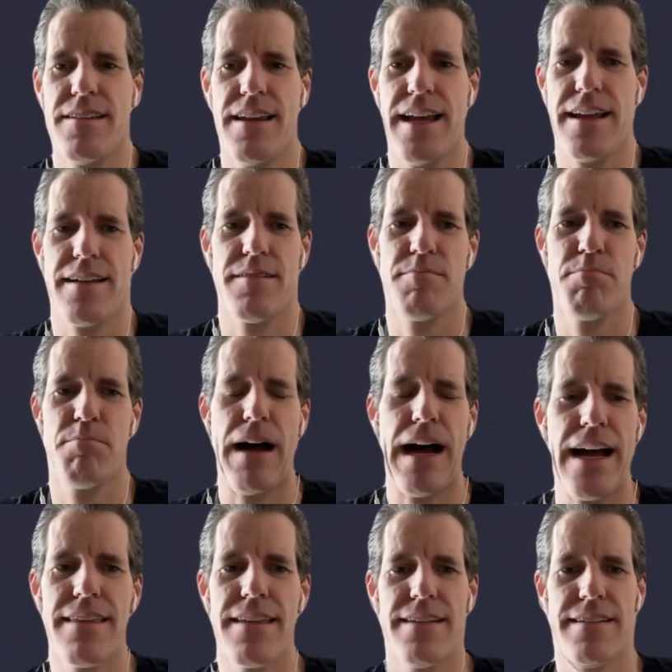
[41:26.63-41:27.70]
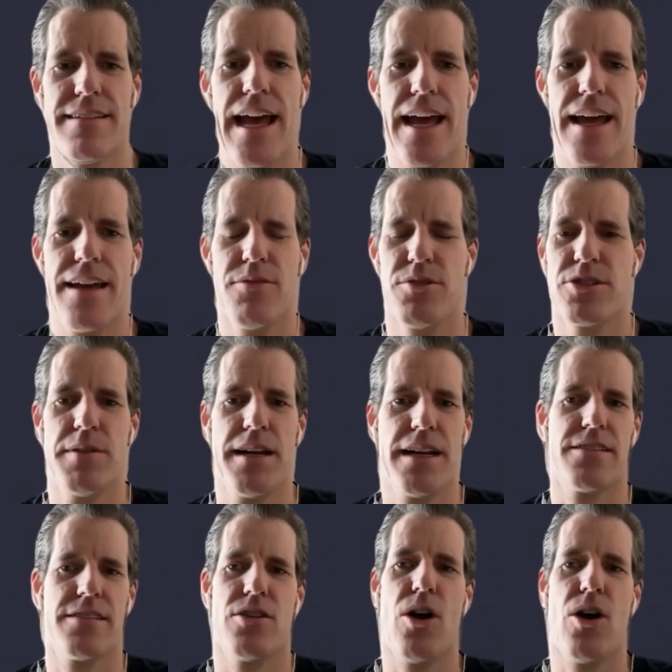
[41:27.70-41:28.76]
like by the day, which
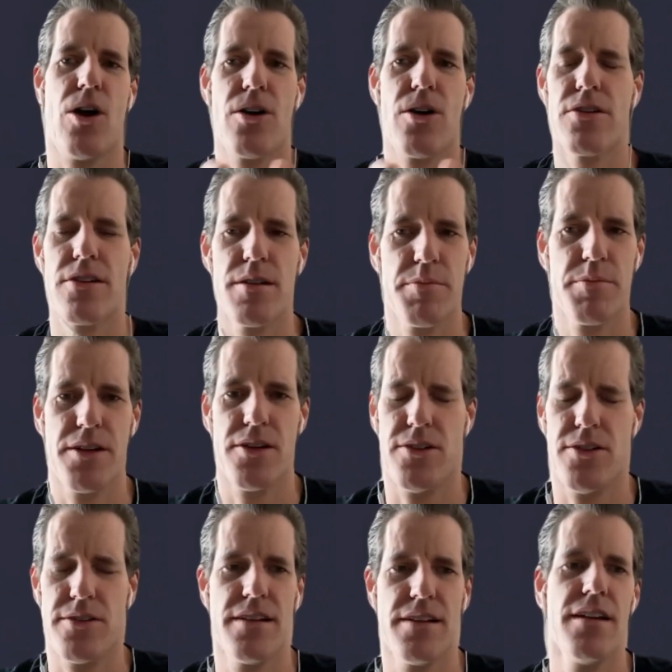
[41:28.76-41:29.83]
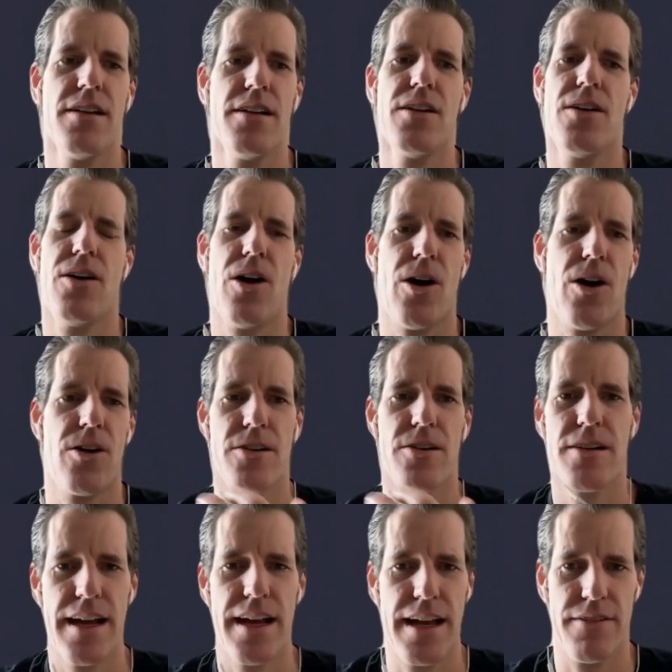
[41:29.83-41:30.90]
makes it harder to build, harder
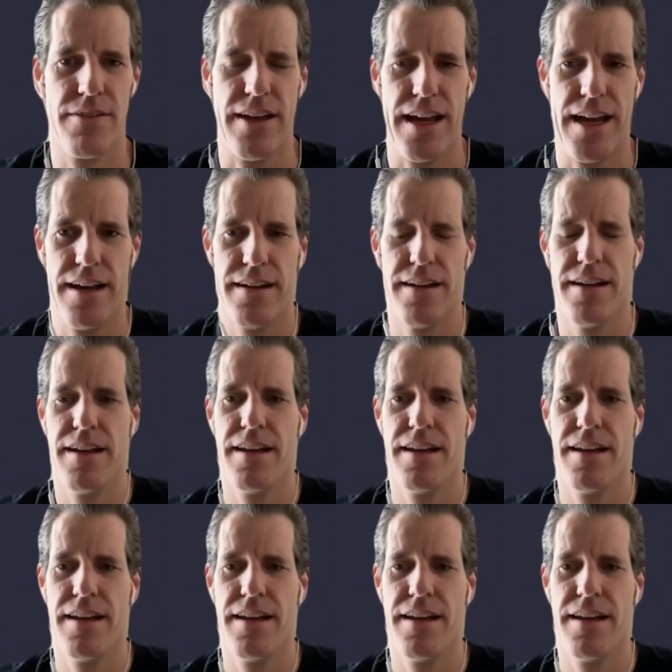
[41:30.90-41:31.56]
to innovate,